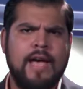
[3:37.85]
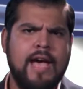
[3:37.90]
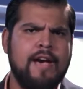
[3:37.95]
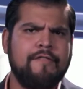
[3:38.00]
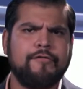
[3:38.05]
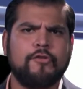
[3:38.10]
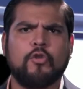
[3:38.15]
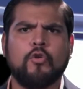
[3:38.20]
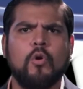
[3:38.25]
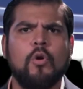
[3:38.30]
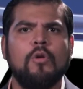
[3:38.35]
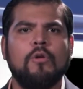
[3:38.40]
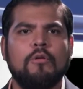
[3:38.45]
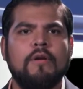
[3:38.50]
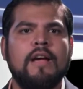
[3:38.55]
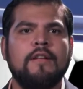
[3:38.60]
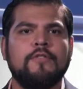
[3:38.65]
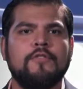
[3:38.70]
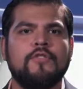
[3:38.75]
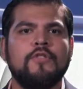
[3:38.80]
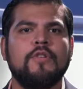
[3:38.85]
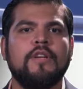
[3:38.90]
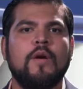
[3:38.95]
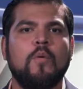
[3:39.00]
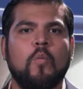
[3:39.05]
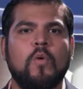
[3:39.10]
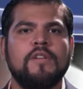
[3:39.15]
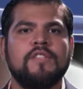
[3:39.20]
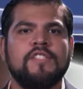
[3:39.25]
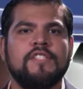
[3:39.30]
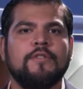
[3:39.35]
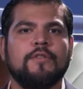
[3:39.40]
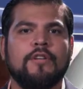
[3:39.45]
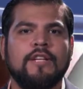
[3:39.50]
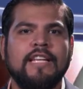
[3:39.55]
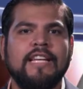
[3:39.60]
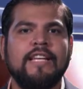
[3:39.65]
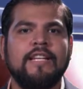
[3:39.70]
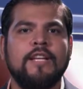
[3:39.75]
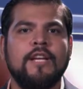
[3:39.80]
After Colorado took a 1-0
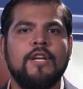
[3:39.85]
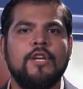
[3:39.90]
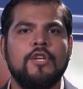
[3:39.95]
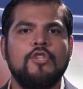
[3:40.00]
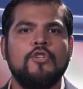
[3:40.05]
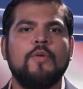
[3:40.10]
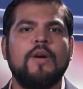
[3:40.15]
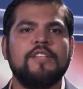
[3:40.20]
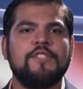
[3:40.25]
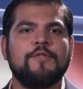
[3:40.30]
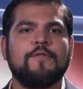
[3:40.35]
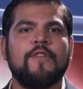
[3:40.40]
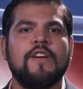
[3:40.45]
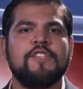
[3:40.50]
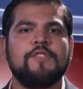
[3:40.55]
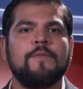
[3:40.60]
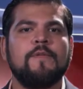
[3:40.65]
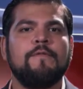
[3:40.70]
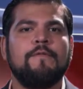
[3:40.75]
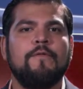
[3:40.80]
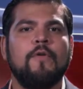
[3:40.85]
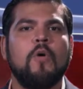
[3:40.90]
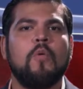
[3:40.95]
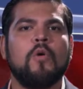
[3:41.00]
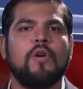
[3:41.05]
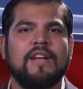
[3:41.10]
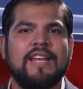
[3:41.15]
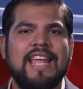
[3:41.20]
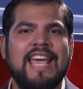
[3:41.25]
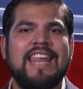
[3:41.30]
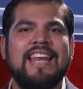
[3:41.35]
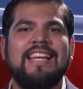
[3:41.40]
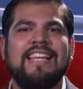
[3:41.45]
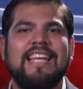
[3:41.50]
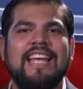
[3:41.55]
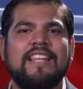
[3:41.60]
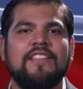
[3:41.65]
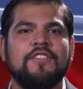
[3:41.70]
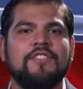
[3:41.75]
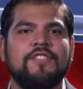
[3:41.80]
lead, UH freshman forward Natalie
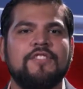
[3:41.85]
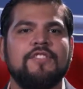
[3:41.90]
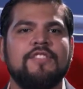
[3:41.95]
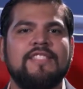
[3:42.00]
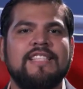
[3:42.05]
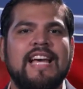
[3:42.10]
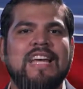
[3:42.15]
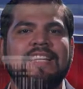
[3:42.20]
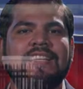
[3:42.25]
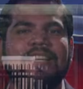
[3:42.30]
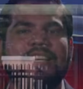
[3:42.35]
Anderson tied the